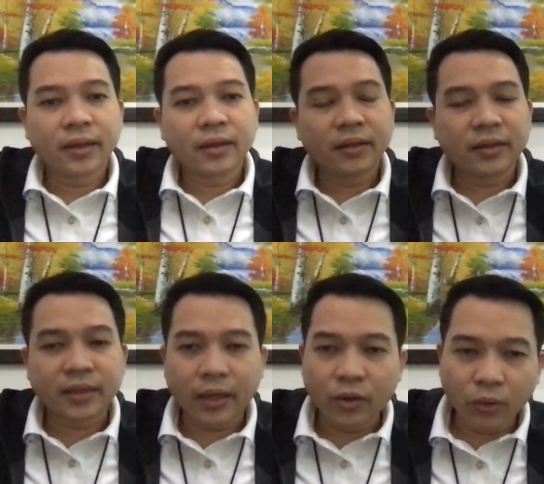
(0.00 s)
the
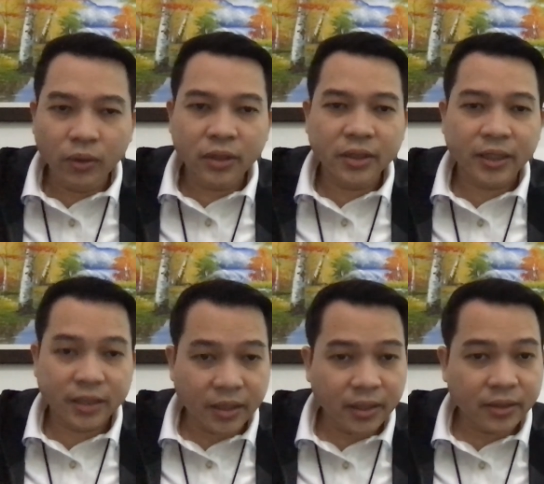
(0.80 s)
stakeholders,
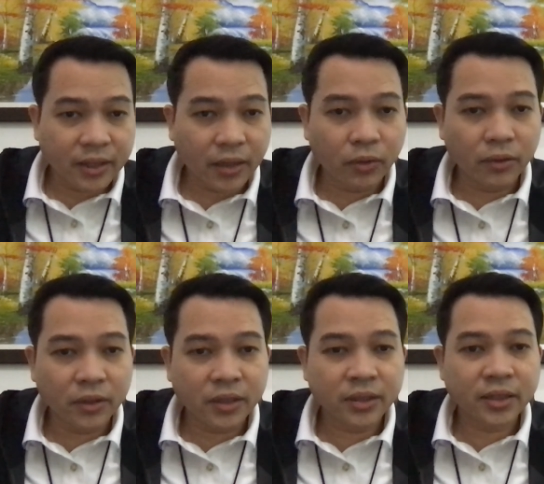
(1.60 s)
external
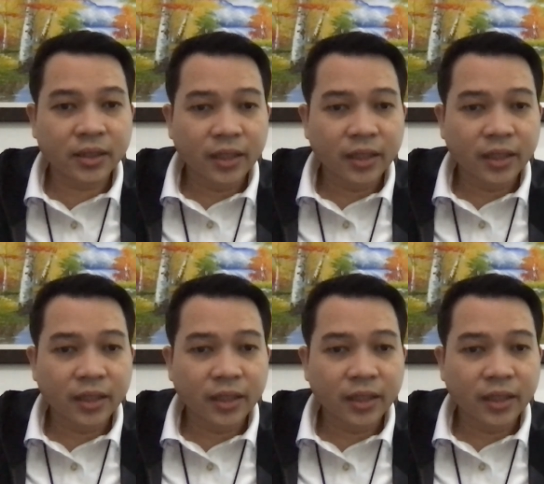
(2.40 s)
stakeholders,